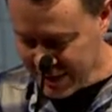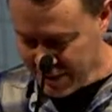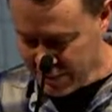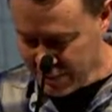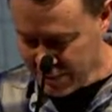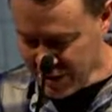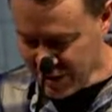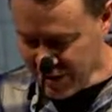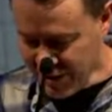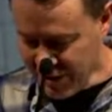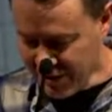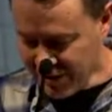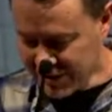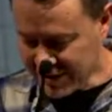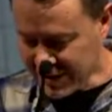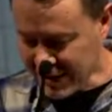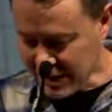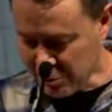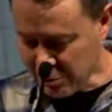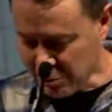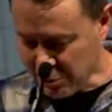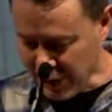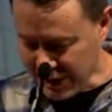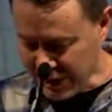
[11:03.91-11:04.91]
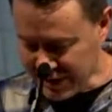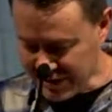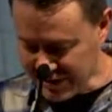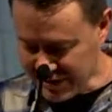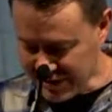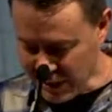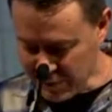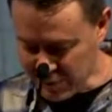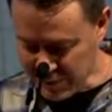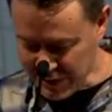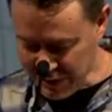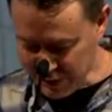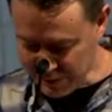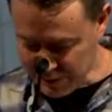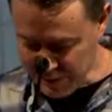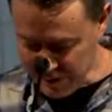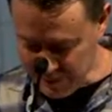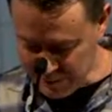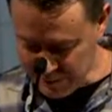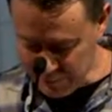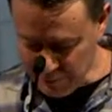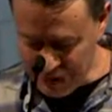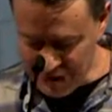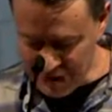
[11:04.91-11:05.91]
But you notice as Peter steps up to
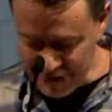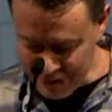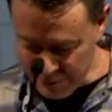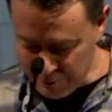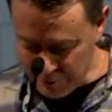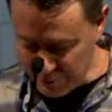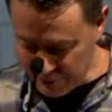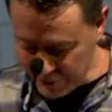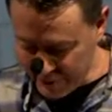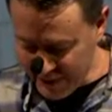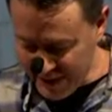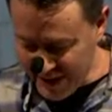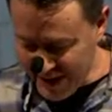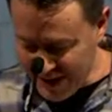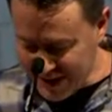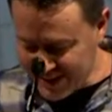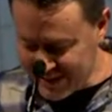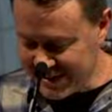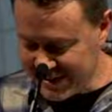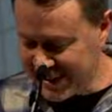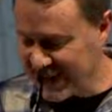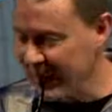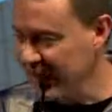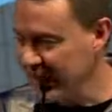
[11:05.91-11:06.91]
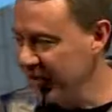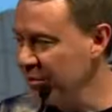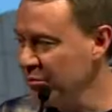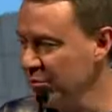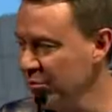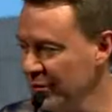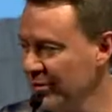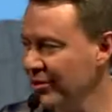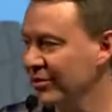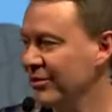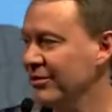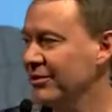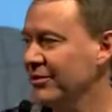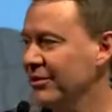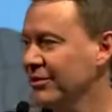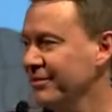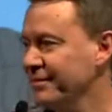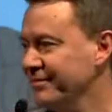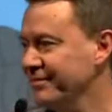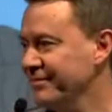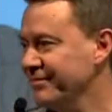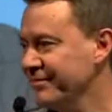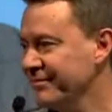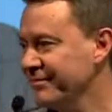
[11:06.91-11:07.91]
speak, he plays down the miracle.
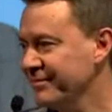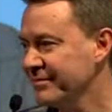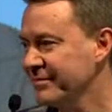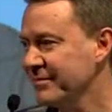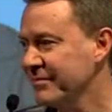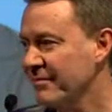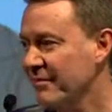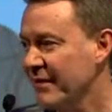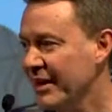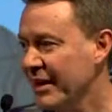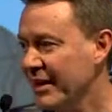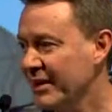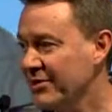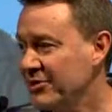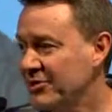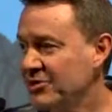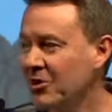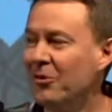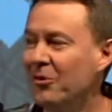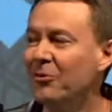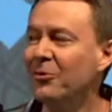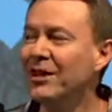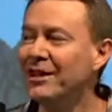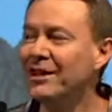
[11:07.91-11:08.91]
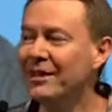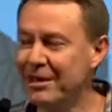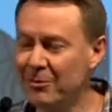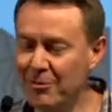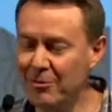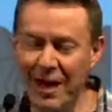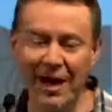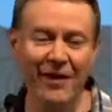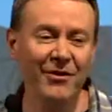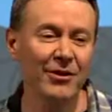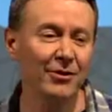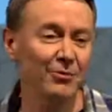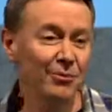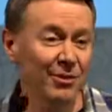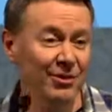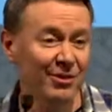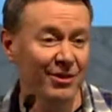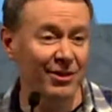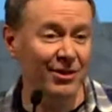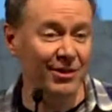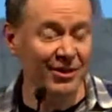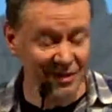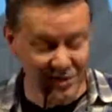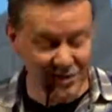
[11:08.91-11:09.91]
It's not really about the
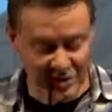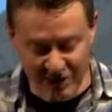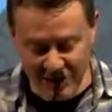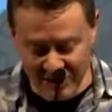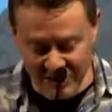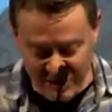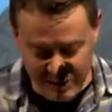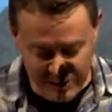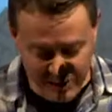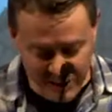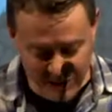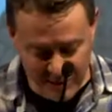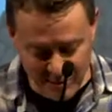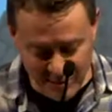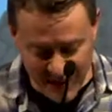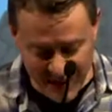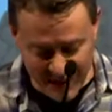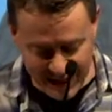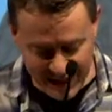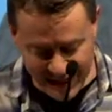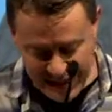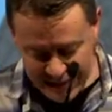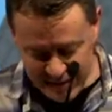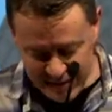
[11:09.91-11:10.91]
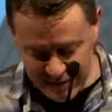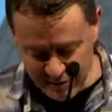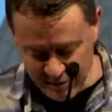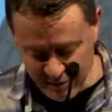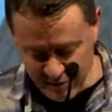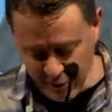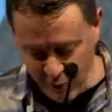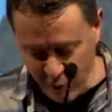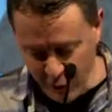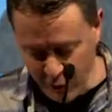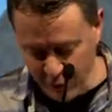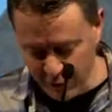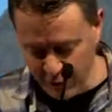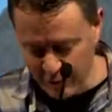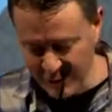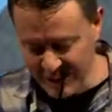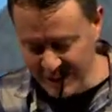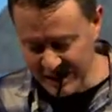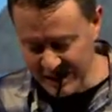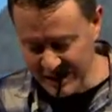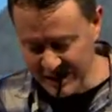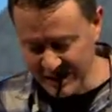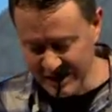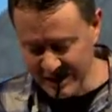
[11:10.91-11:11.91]
miracle, it's certainly not about his involvement
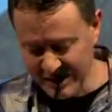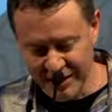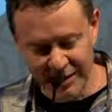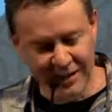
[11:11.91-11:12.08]
in it.